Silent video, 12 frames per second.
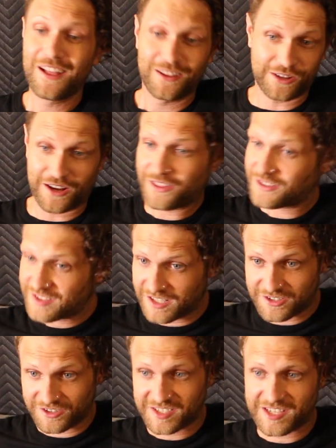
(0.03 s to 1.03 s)
a lot of those
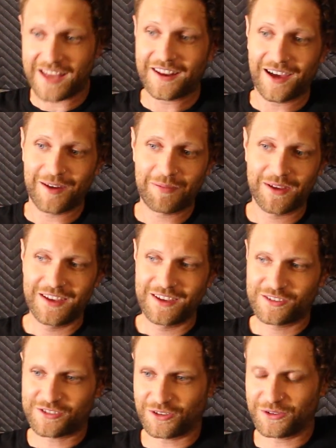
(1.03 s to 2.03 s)
things are set up
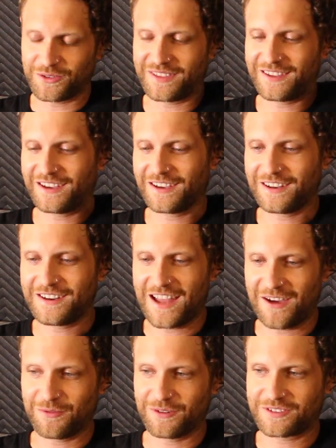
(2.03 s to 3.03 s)
so
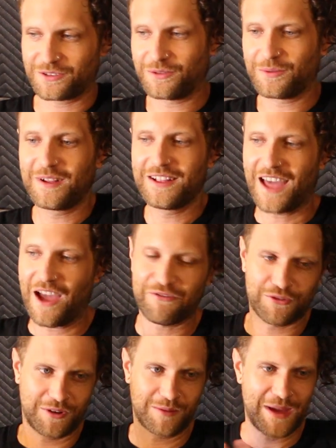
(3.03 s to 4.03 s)
so
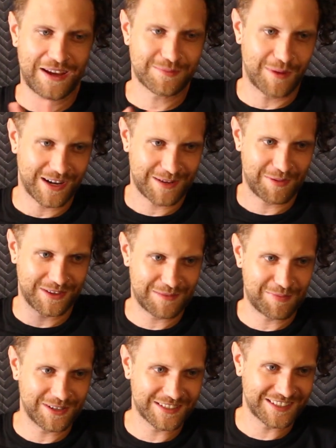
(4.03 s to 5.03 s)
everyone makes money but
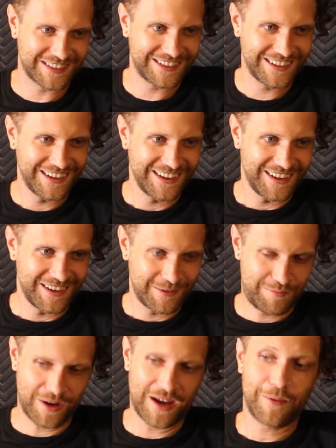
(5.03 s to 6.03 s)
the person.
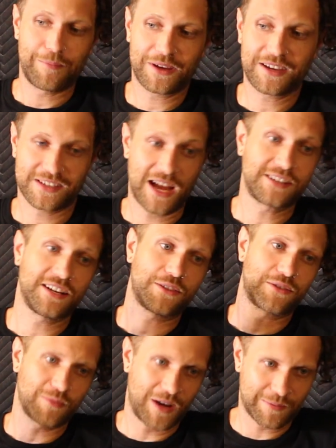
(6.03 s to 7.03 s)
But because I did
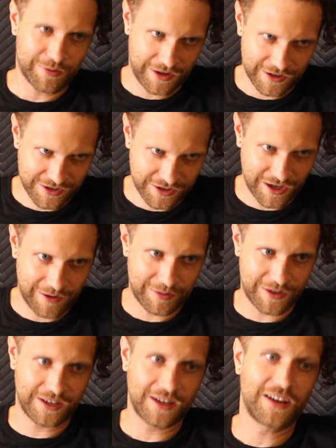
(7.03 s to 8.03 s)
it through my production
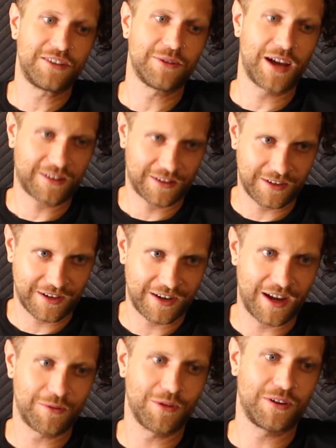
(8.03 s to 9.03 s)
company, I directed it,
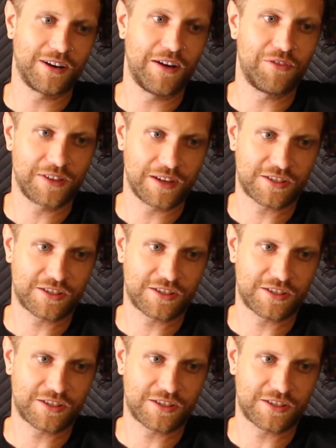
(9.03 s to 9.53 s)
I wrote it, and everything.